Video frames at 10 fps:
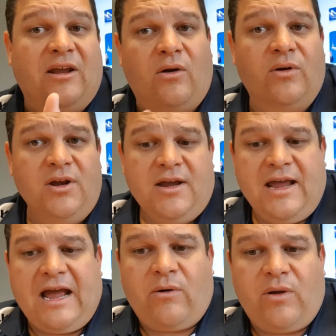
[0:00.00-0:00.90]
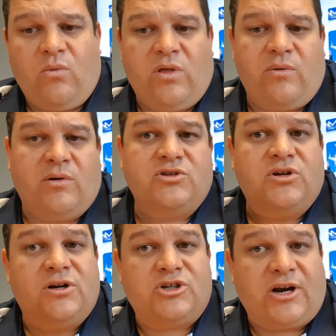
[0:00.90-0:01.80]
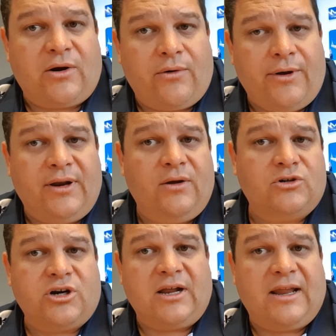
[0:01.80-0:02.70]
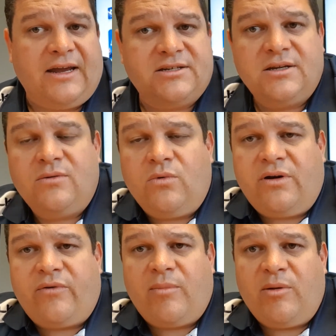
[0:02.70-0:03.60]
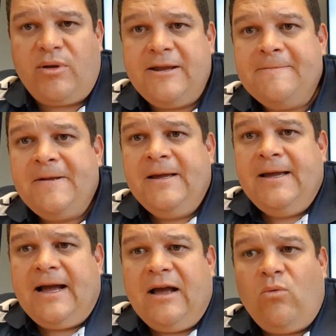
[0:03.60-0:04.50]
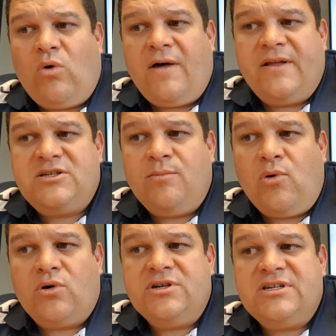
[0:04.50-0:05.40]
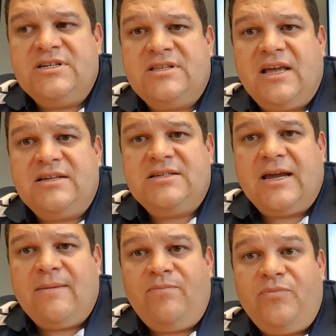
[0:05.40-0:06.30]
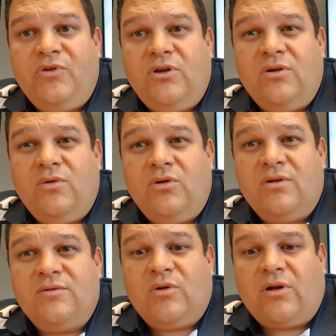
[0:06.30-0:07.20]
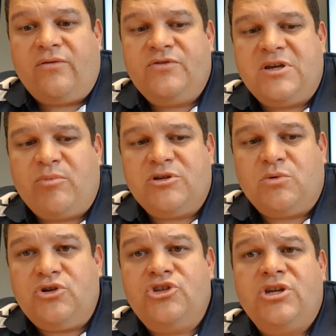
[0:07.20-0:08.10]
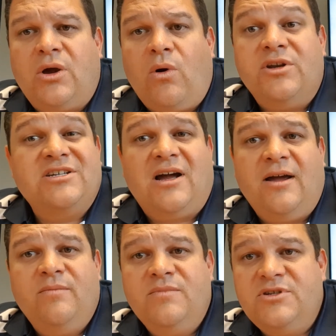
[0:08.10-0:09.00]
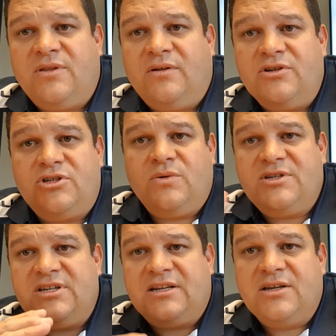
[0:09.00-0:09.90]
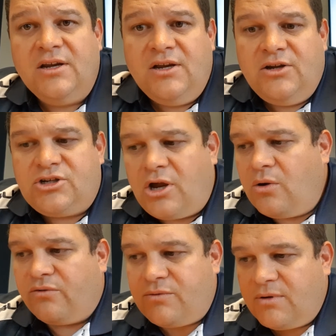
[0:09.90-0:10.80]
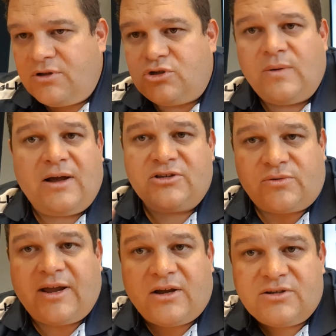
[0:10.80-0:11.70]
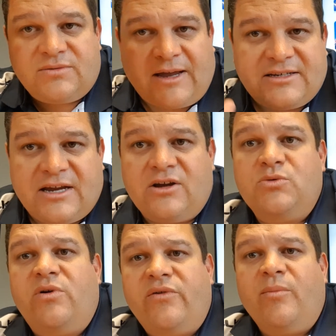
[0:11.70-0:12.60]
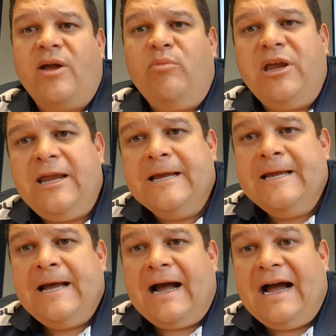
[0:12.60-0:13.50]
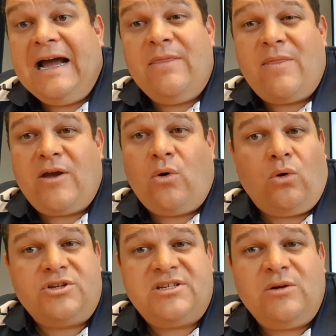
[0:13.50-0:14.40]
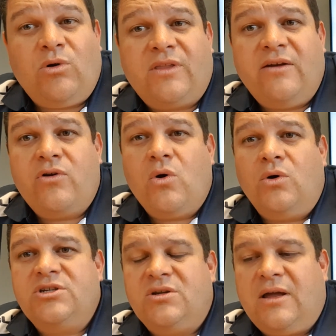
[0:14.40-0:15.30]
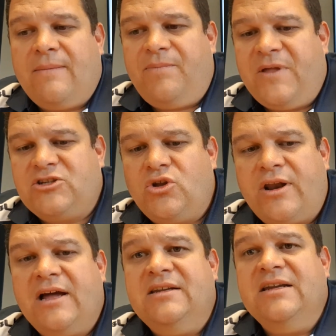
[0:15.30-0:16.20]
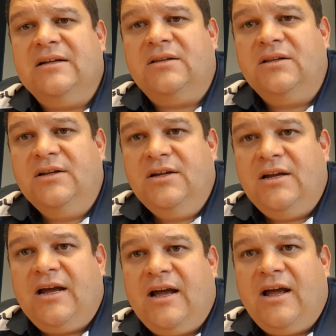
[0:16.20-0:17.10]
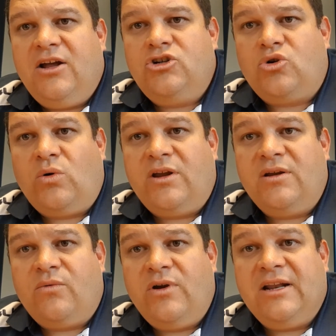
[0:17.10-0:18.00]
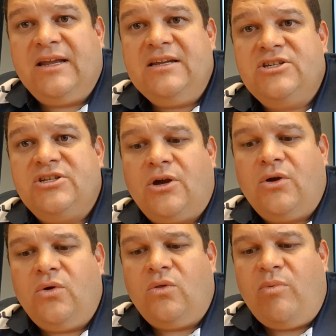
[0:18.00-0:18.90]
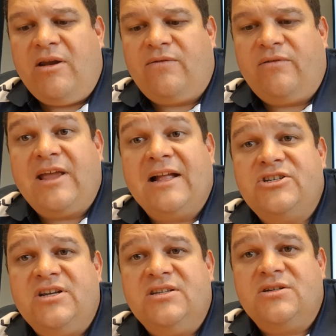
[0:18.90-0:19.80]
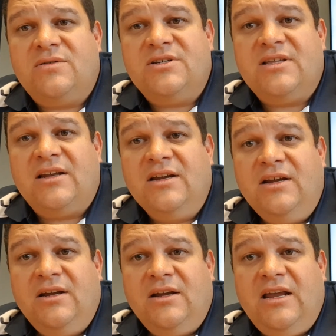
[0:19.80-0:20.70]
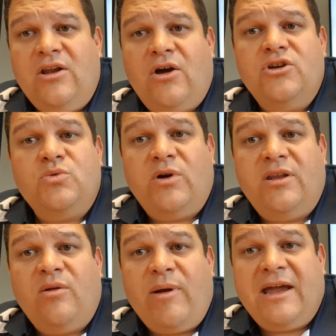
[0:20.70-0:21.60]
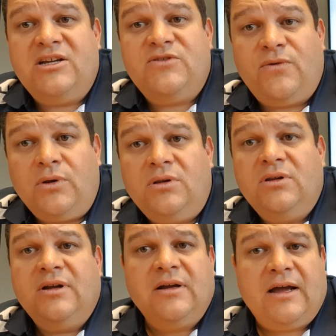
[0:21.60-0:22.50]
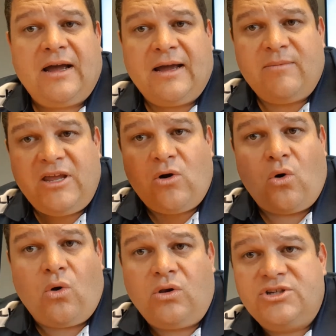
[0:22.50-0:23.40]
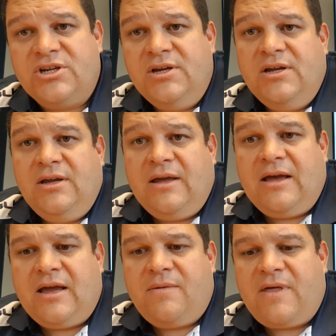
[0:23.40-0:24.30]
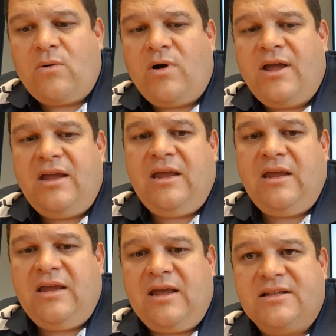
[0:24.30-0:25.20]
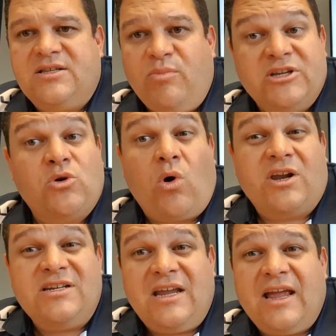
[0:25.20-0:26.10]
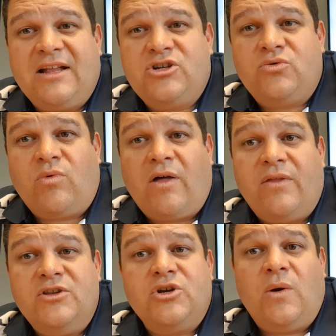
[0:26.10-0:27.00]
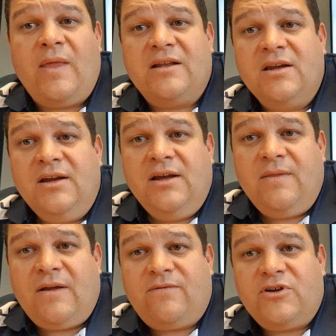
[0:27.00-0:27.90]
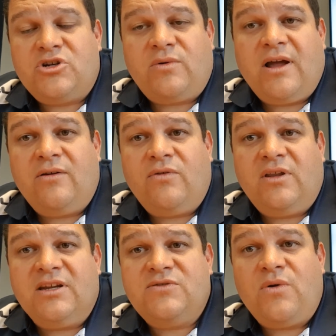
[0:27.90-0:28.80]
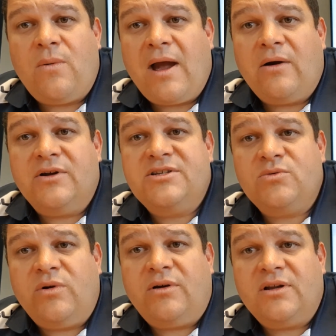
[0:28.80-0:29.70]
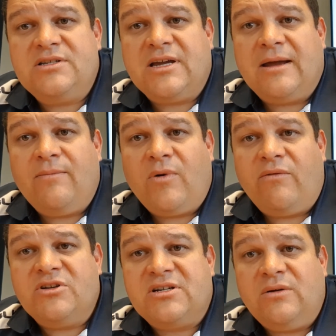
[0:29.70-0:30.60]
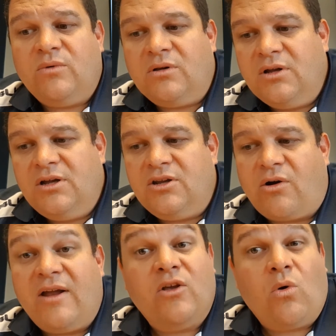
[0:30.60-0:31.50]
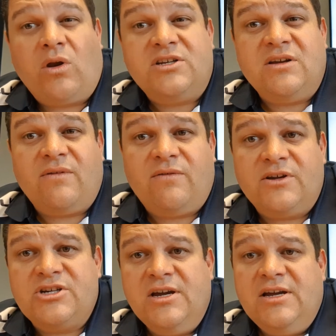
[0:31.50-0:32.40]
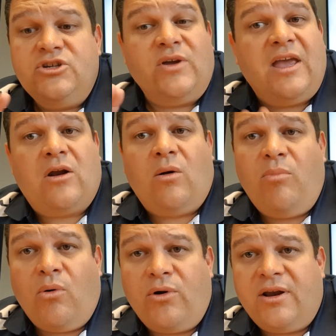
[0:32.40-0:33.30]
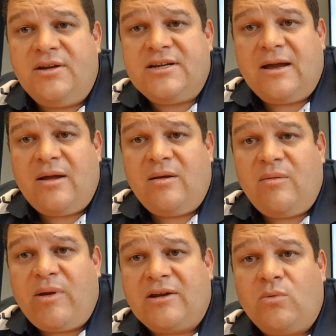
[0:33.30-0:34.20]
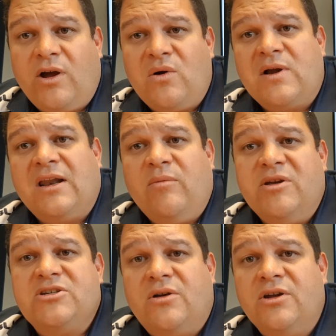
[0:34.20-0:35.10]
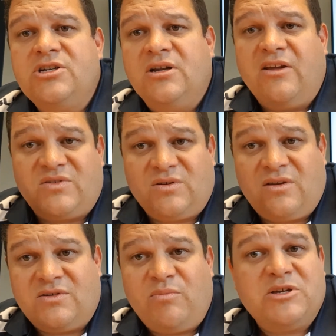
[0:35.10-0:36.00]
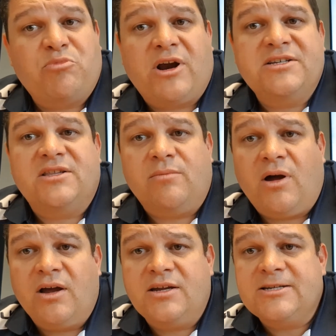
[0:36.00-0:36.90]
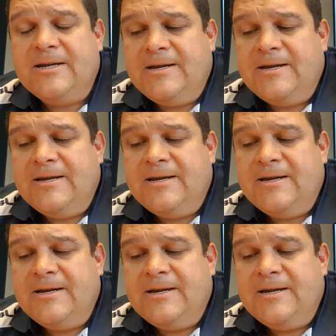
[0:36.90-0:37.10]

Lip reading: on whether he wanted it to trigger early or trigger late, whatever it may be. Why that's important is that a lot of skippers will just tow on time, so they'll just do a set tow of 2 hours, 3 hours, 8 hours, whatever it may be, and then they haul to see what they've caught. That's not ideal trawling really, so the benefit of a catch sensor is that he knows when the bag's full, he hauls. That way he gets the best quality catch rather than towing that fish around for the next few hours where it obviously will degrade the quality of the fish. So you can get it on board and packed away quickly in best condition, gives the best price at the market.